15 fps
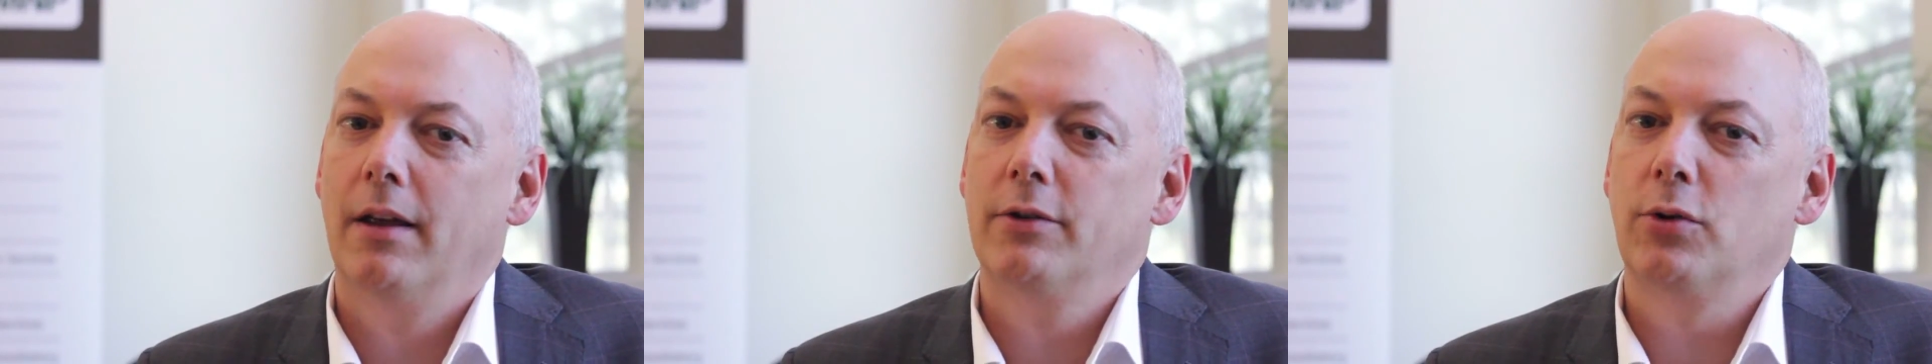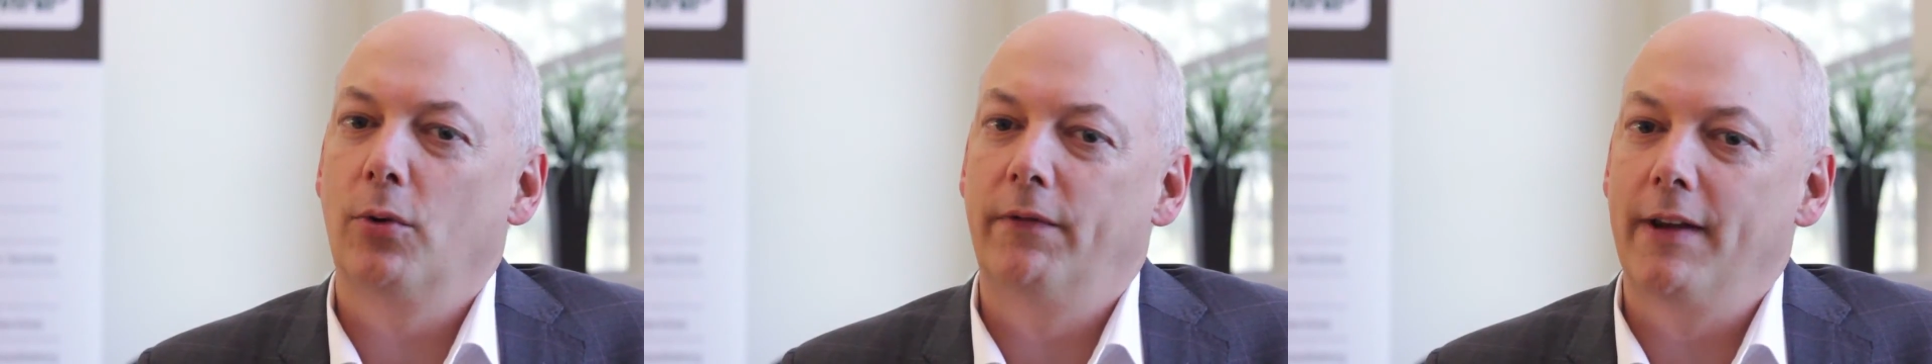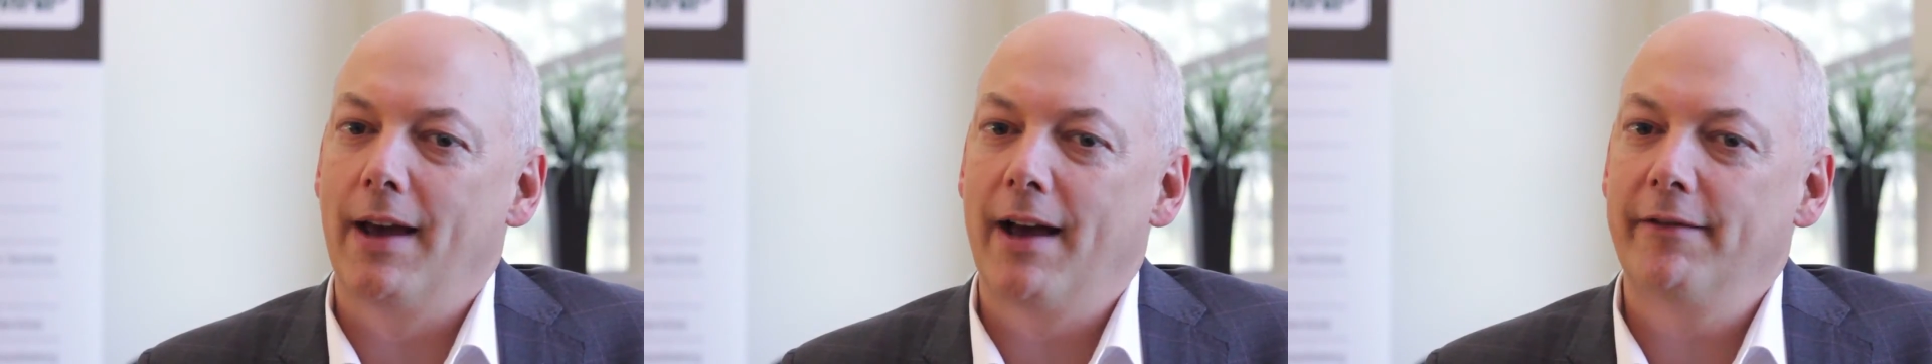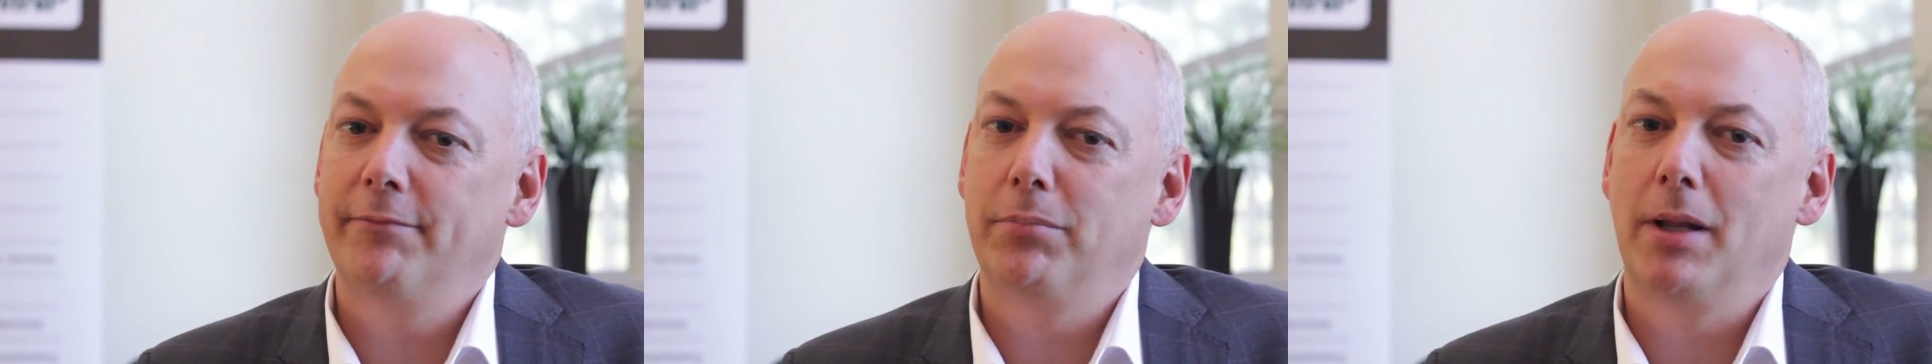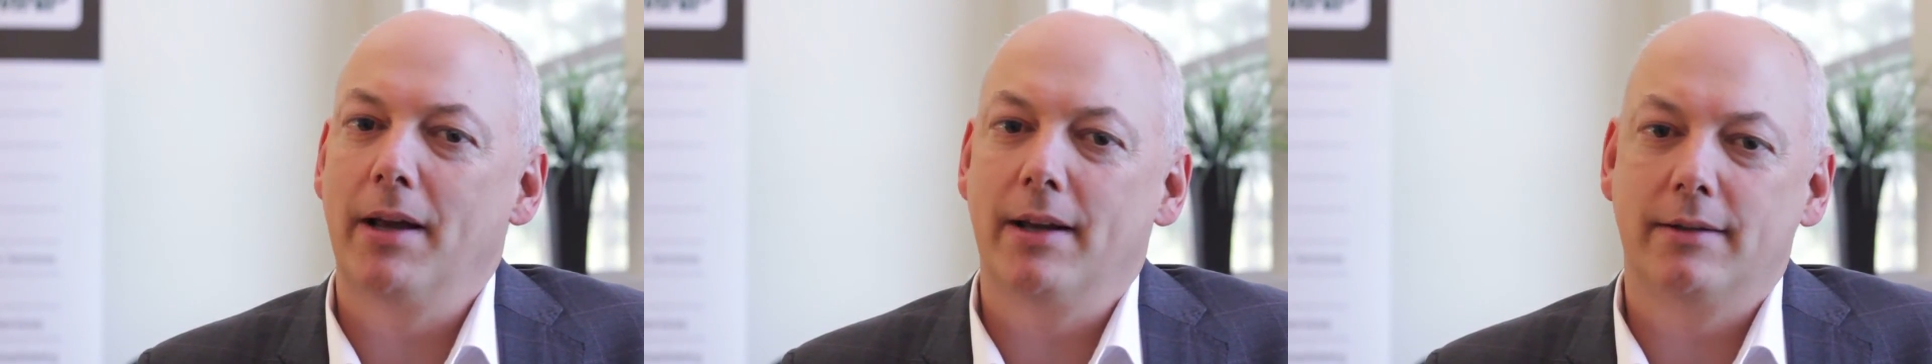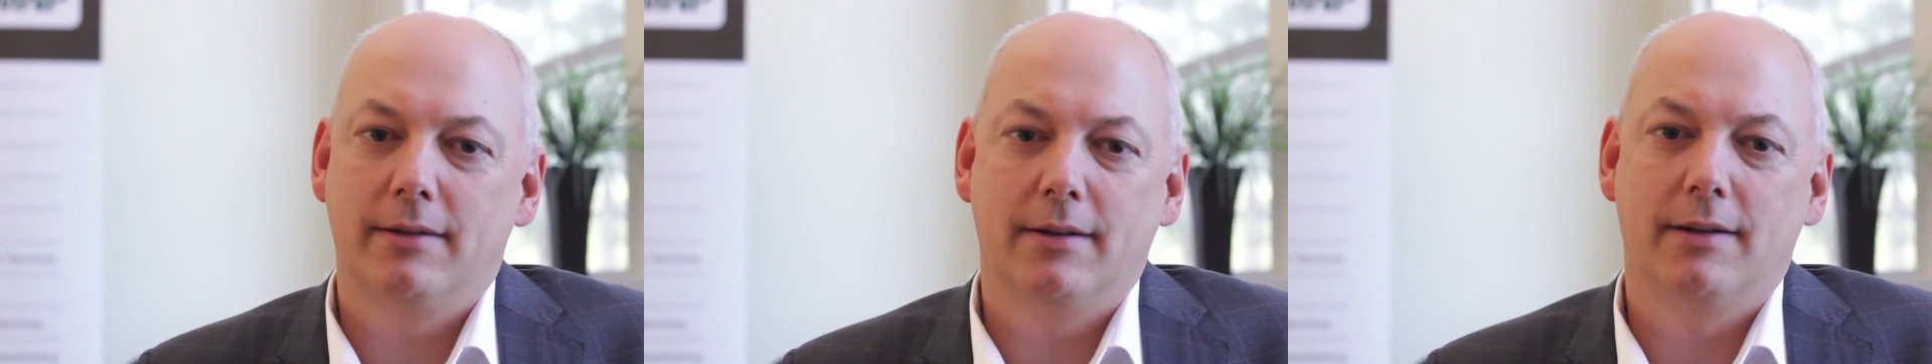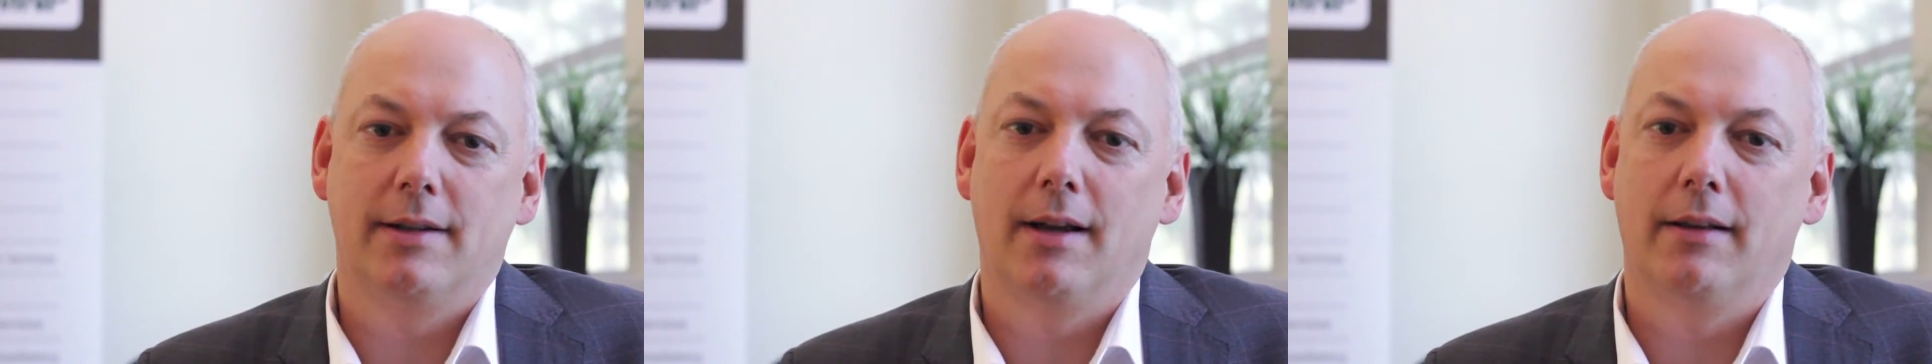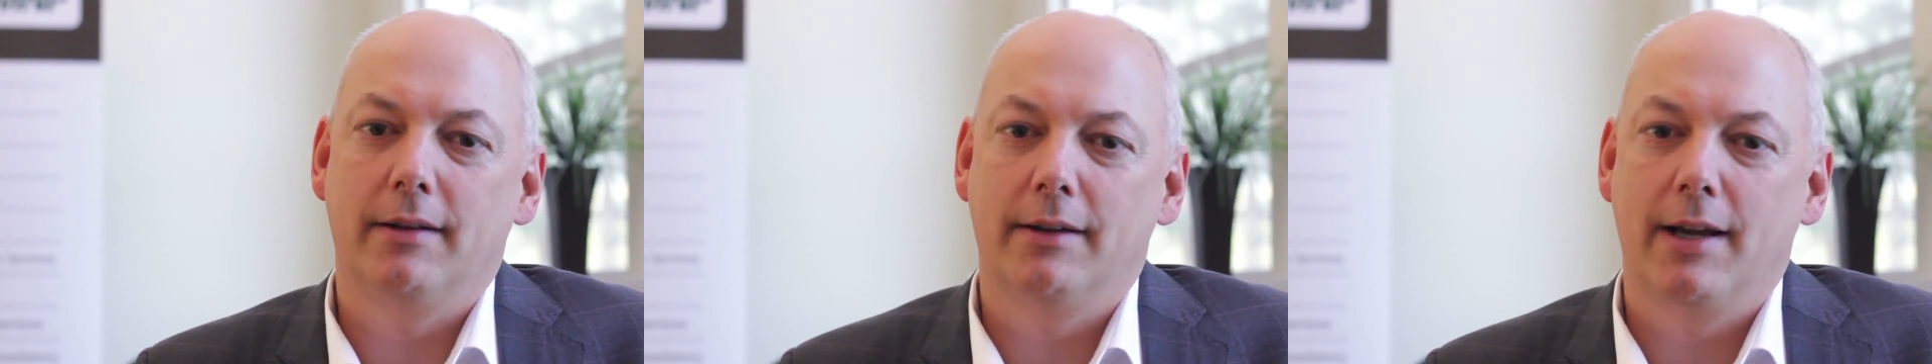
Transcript: So if you have plans to sell